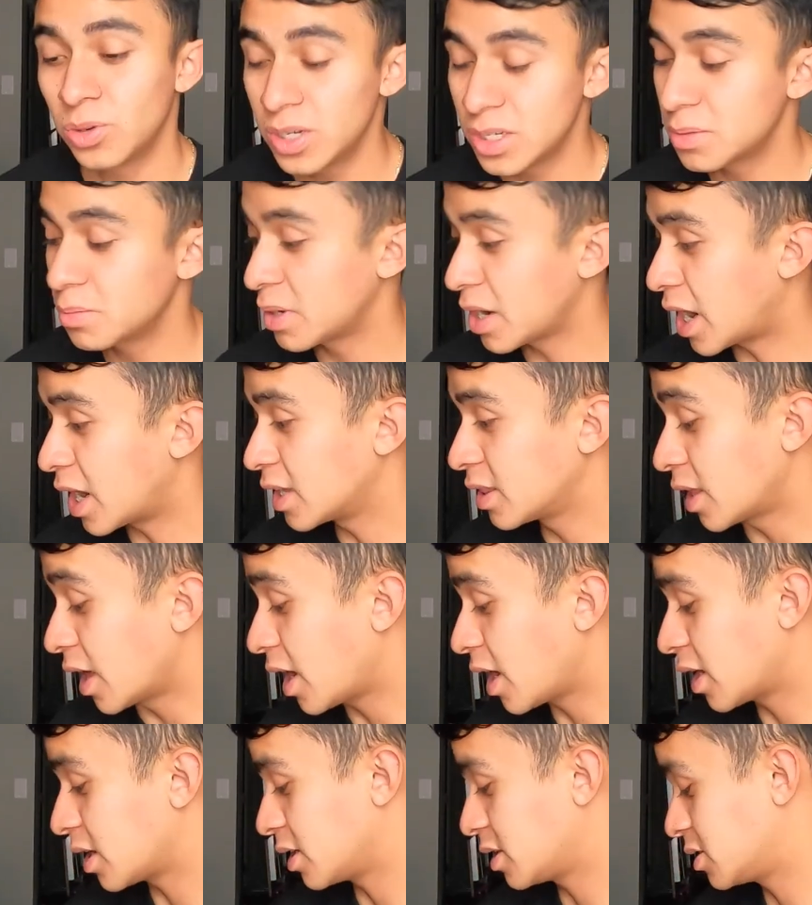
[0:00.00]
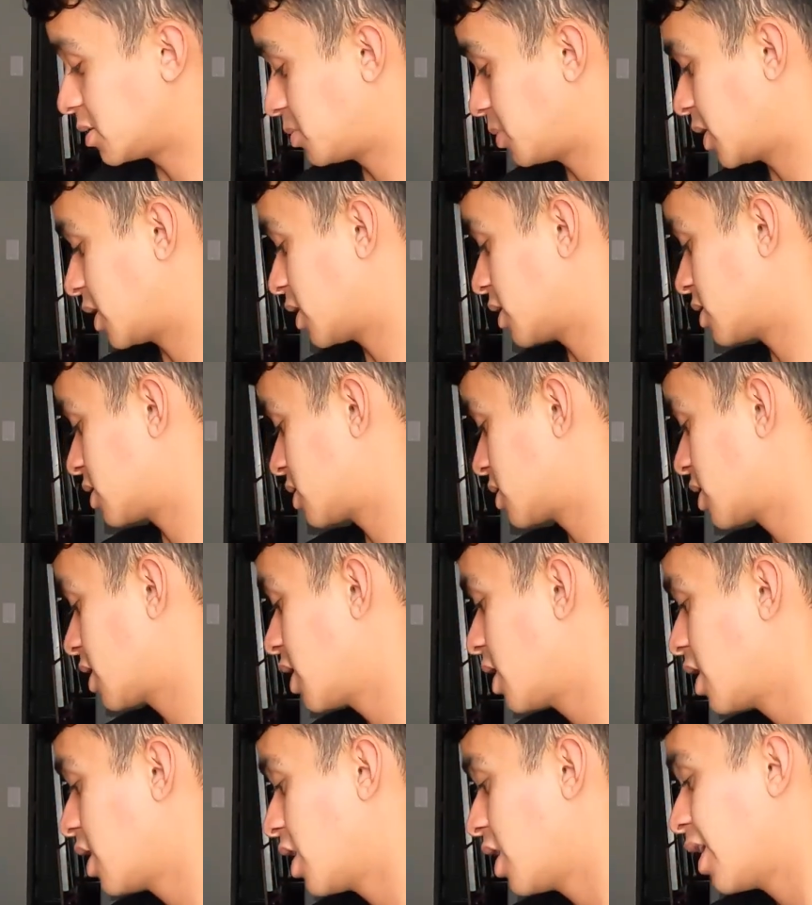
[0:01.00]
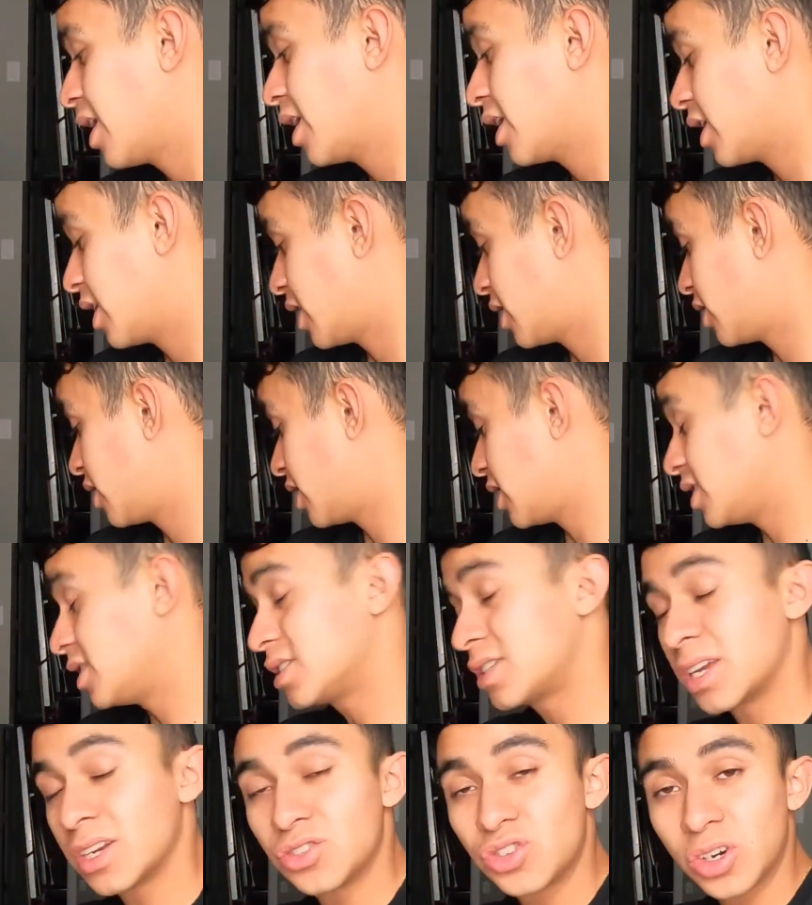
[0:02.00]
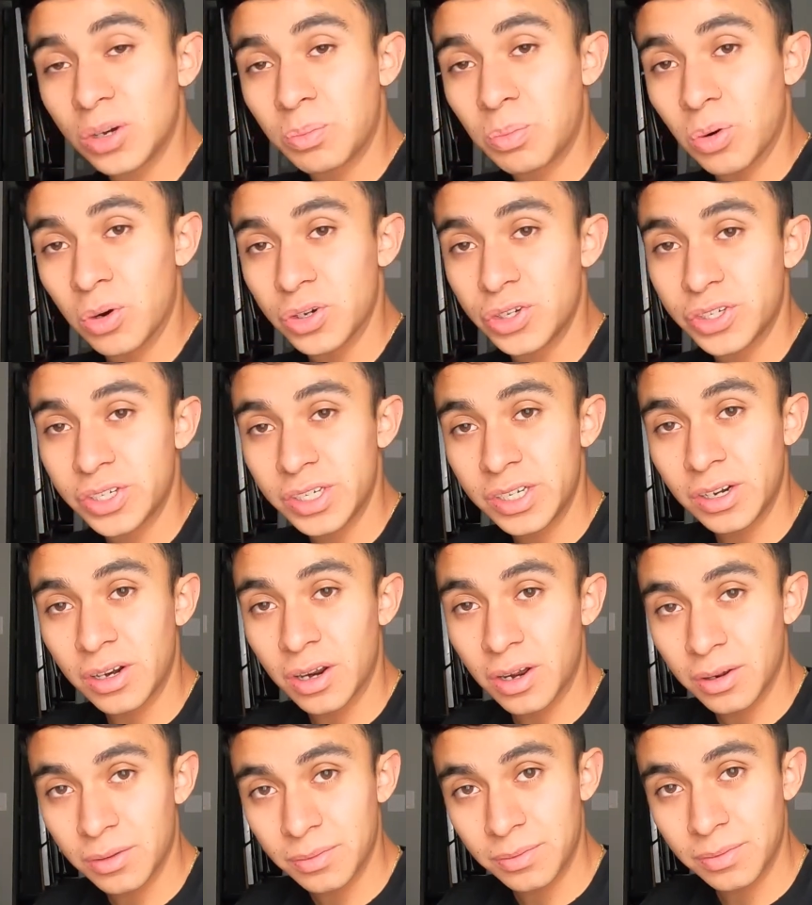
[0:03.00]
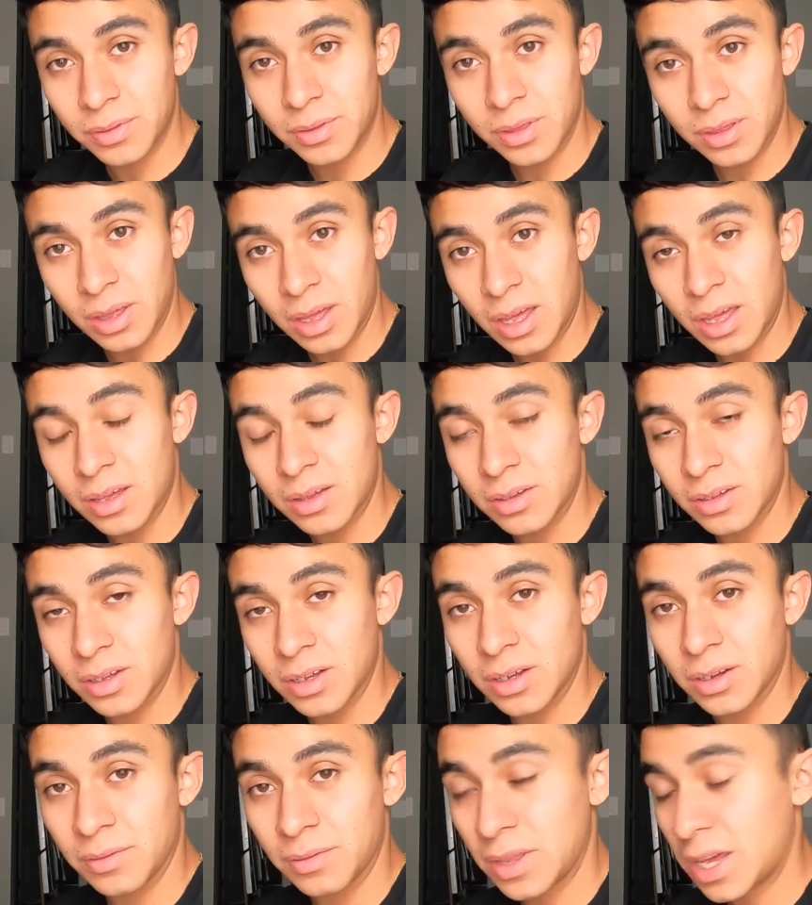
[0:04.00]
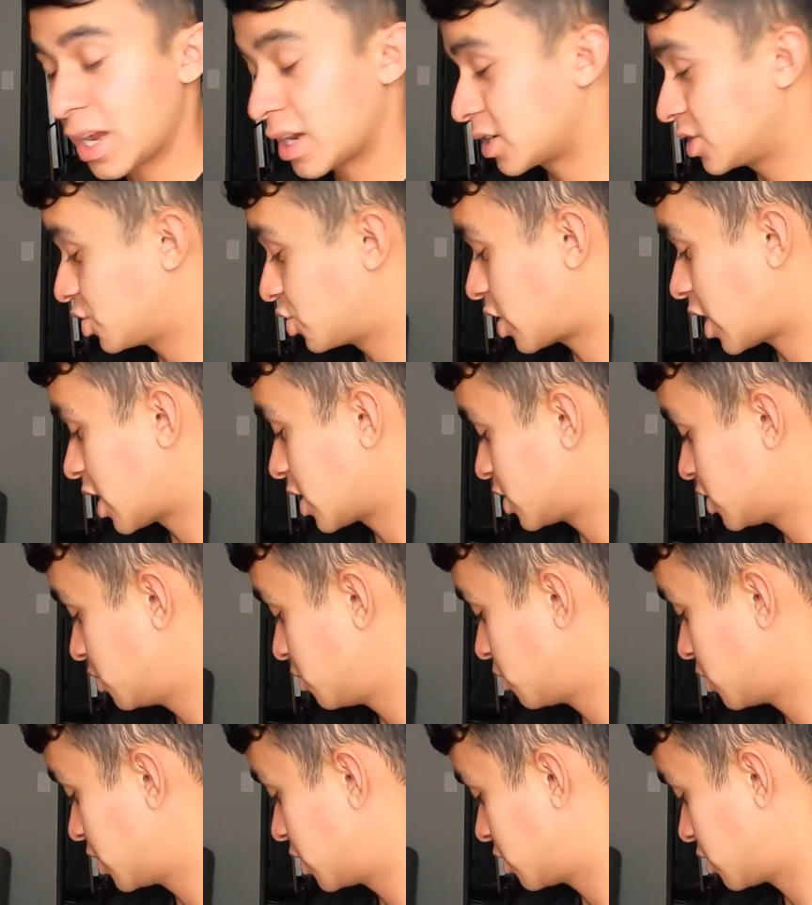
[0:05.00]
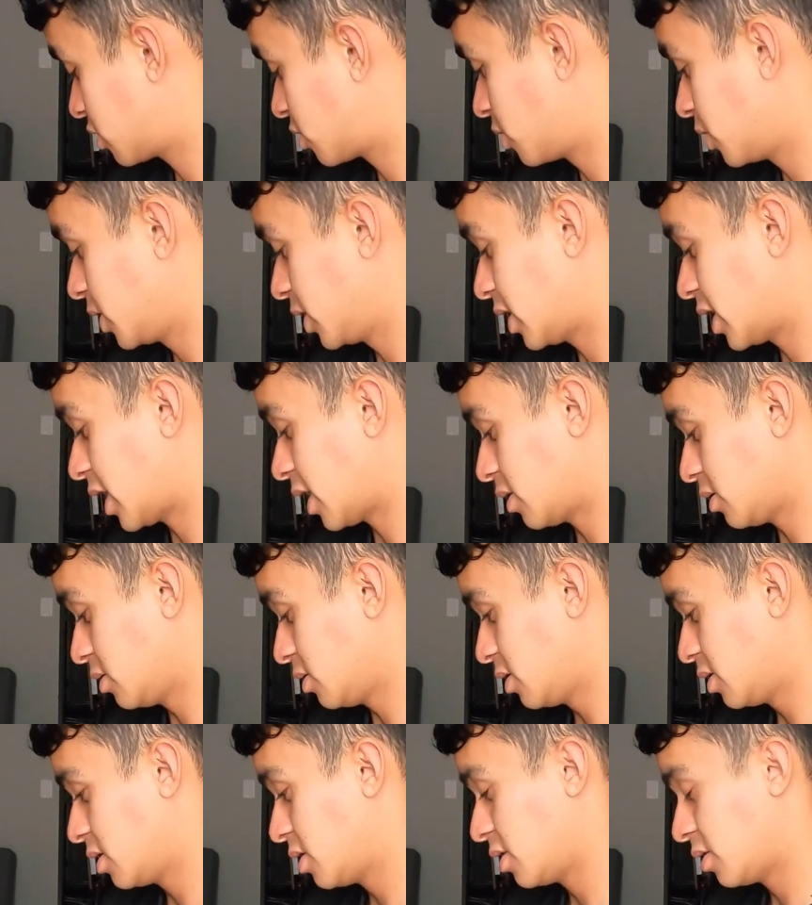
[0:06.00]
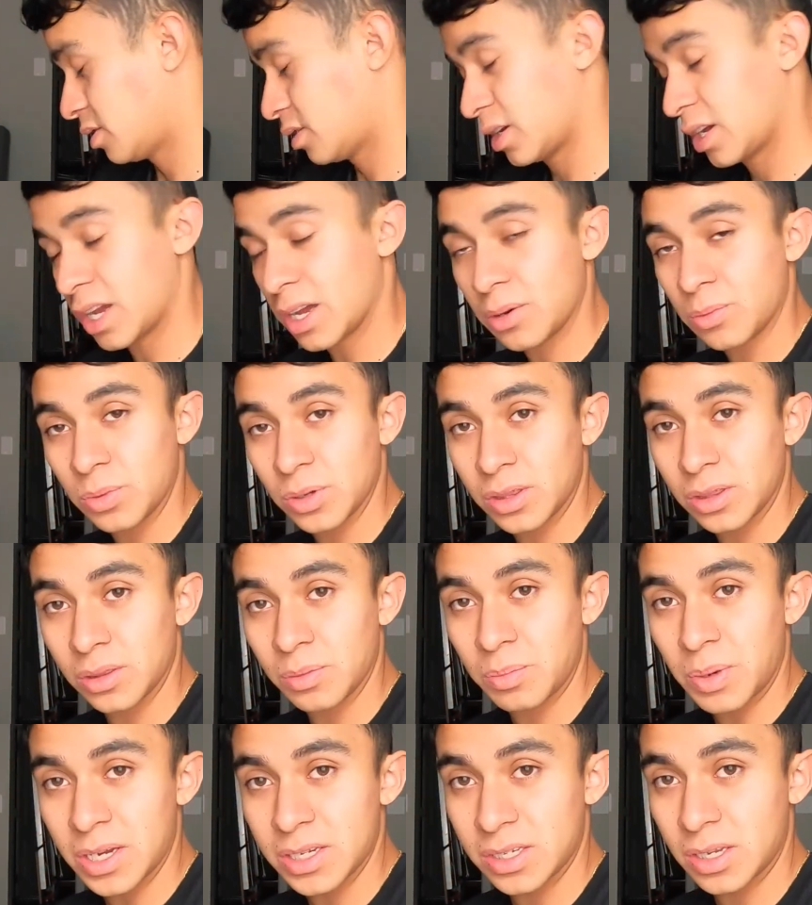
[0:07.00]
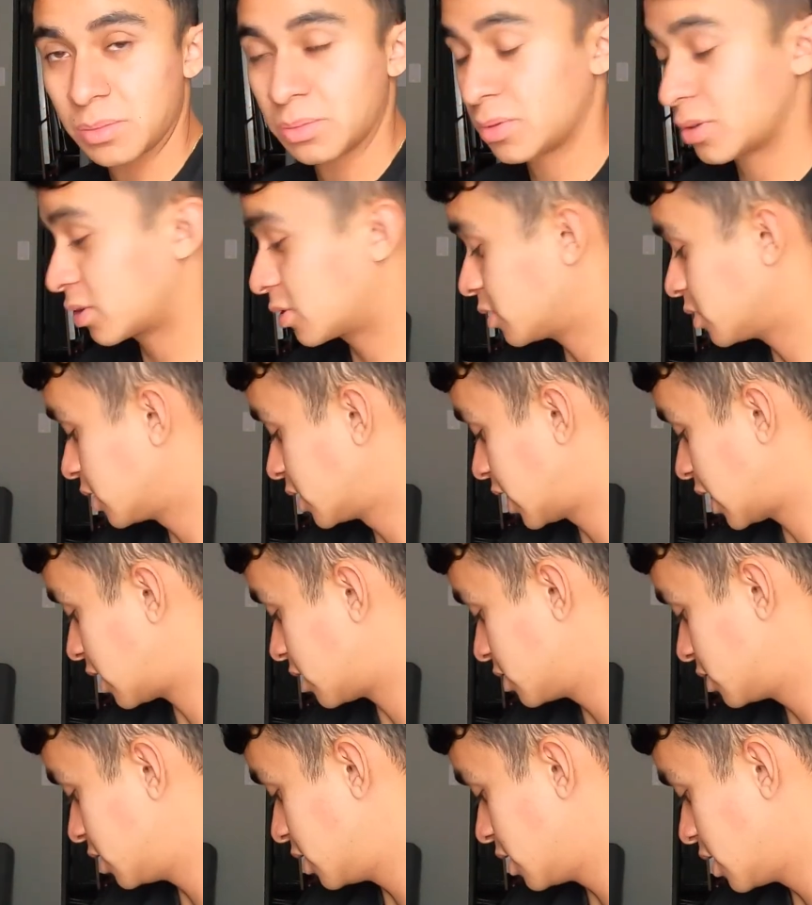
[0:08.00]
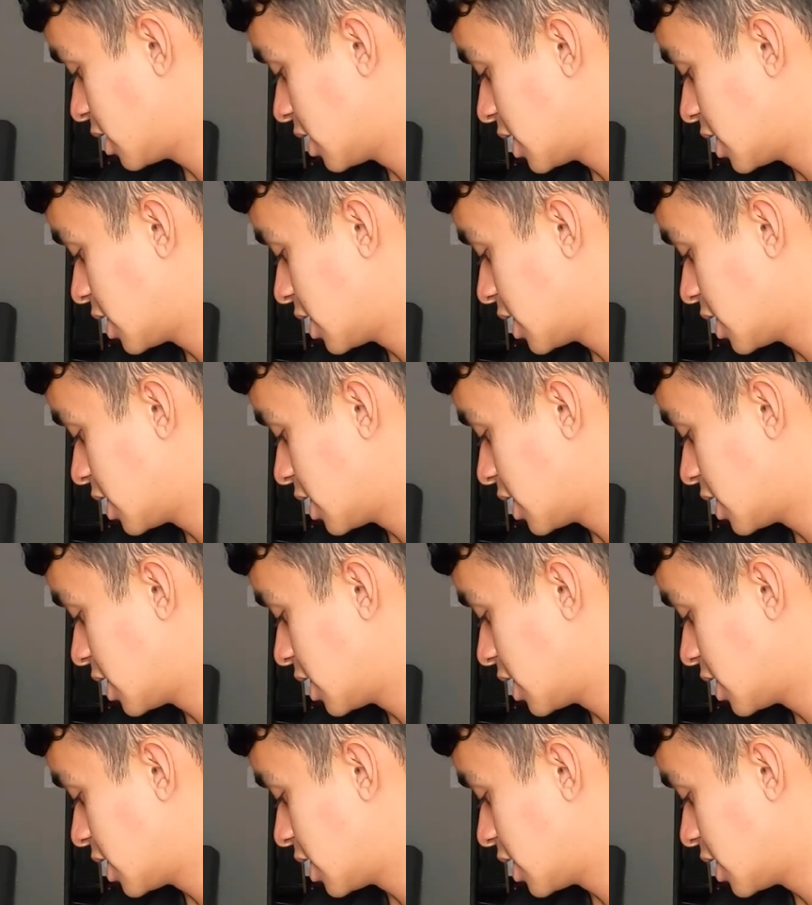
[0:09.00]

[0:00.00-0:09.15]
reason behind that is because the eccentric portion of that contraction, when you're going down, again with the bicep curl analogy,